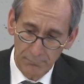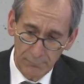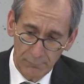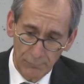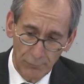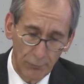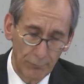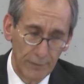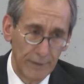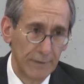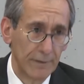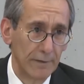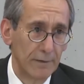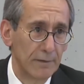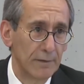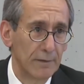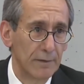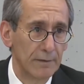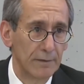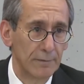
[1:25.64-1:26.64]
already
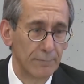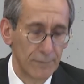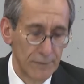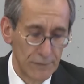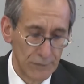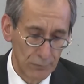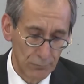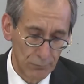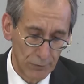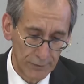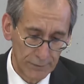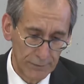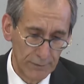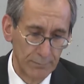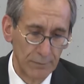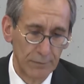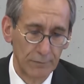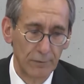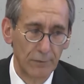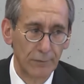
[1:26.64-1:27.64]
in the first quarter,
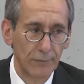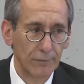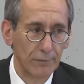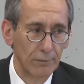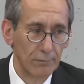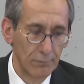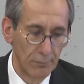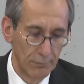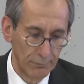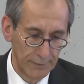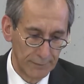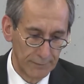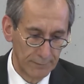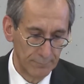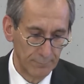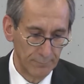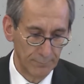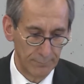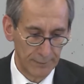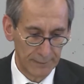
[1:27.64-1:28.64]
but also already
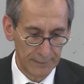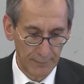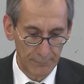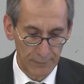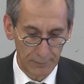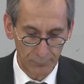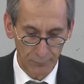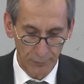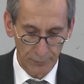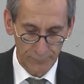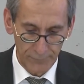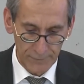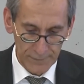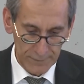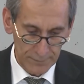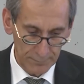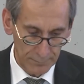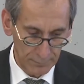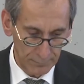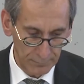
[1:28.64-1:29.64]
becoming more
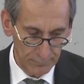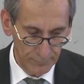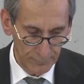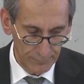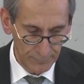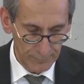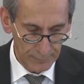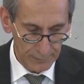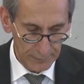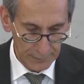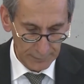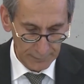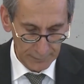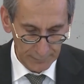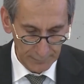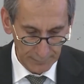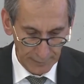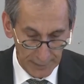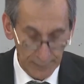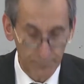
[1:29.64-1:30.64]
visible
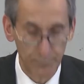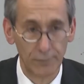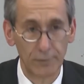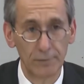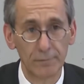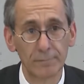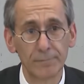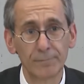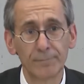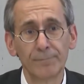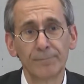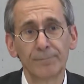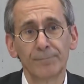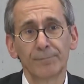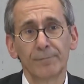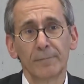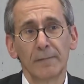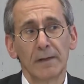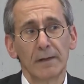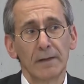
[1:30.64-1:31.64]
in April.
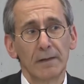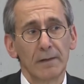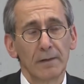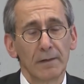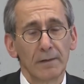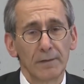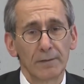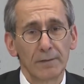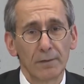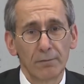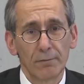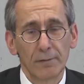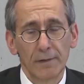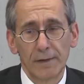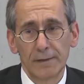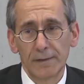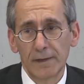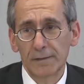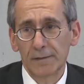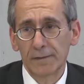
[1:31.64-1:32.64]
So,
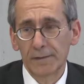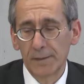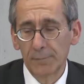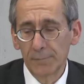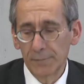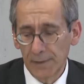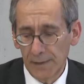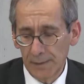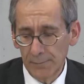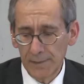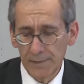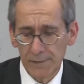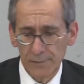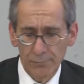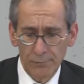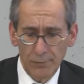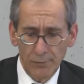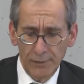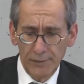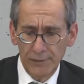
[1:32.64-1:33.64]
and at the same time, as
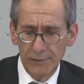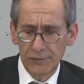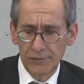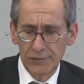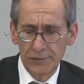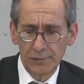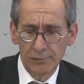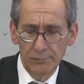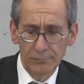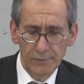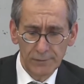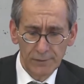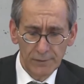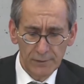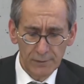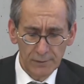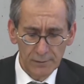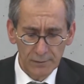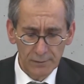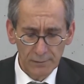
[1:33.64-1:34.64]
we already showed
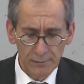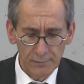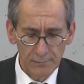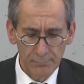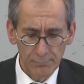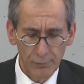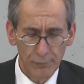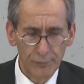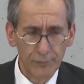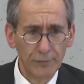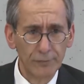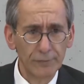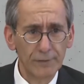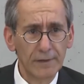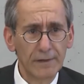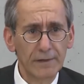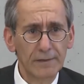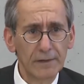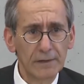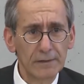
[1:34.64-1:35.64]
in both on the
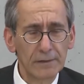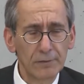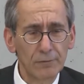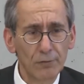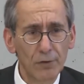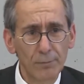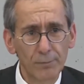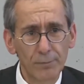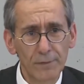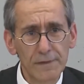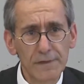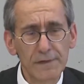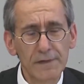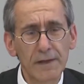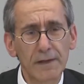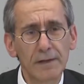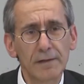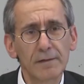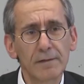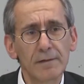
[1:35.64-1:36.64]
retail and corporate
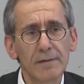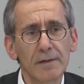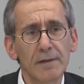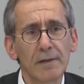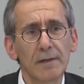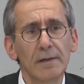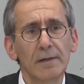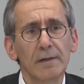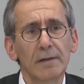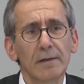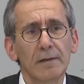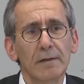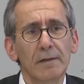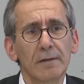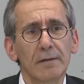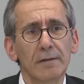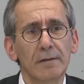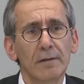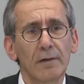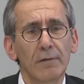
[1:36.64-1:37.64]
side
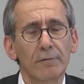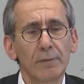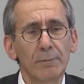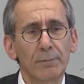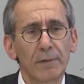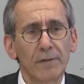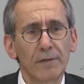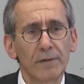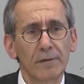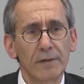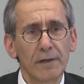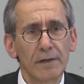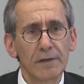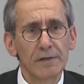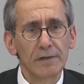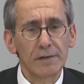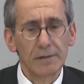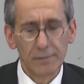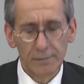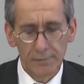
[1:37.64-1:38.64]
of the
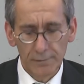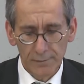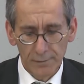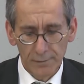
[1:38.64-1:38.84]
presentation,